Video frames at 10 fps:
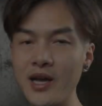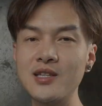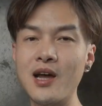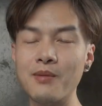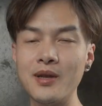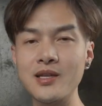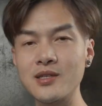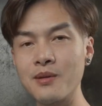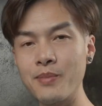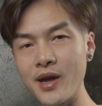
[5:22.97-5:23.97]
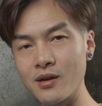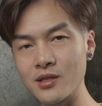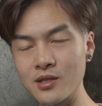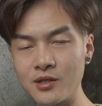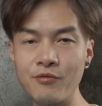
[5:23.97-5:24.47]
Next up, let's
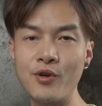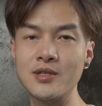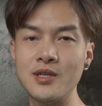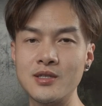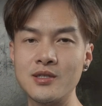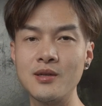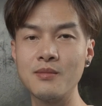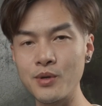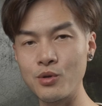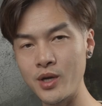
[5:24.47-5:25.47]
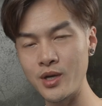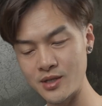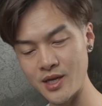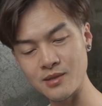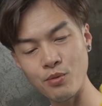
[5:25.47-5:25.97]
compare the differences between
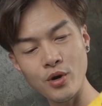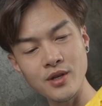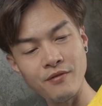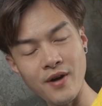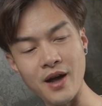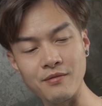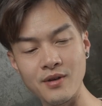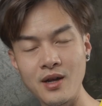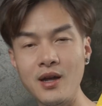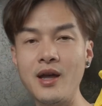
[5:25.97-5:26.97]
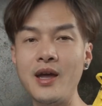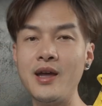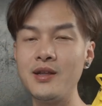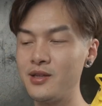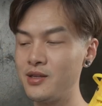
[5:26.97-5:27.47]
6.5
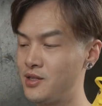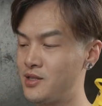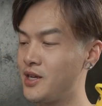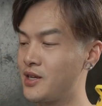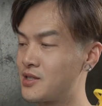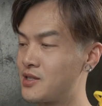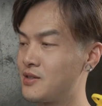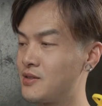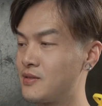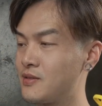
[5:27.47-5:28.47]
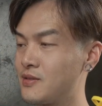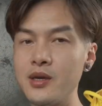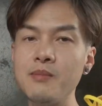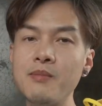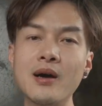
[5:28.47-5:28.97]
and the 6.
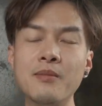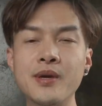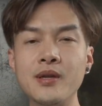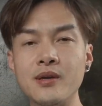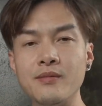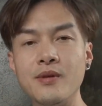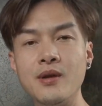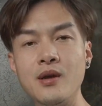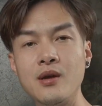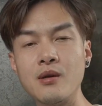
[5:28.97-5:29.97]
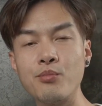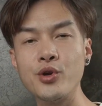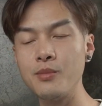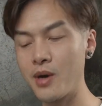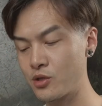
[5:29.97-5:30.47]
In my opinion,
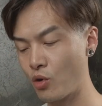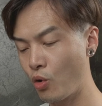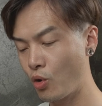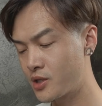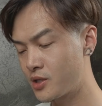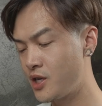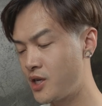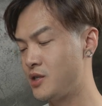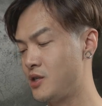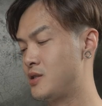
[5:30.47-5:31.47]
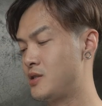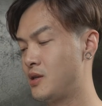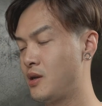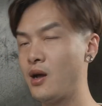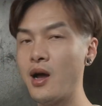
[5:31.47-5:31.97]
pretty much all the
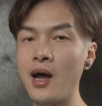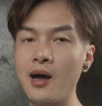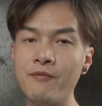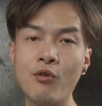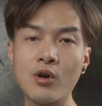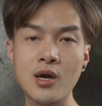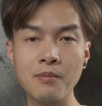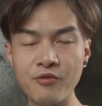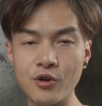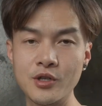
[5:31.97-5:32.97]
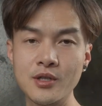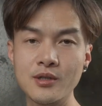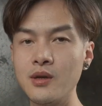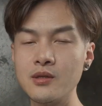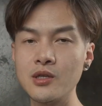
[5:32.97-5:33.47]
changes are for comfort.
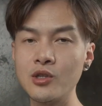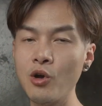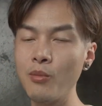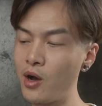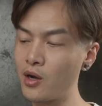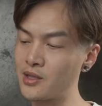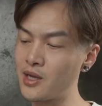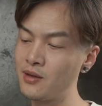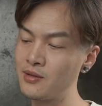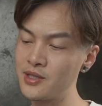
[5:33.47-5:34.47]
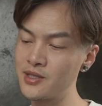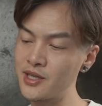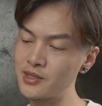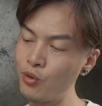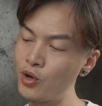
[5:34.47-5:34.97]
The toe box on the
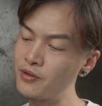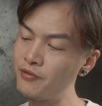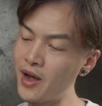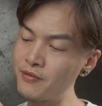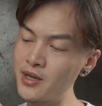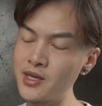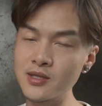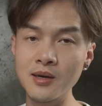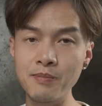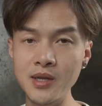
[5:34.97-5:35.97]
6.5 is a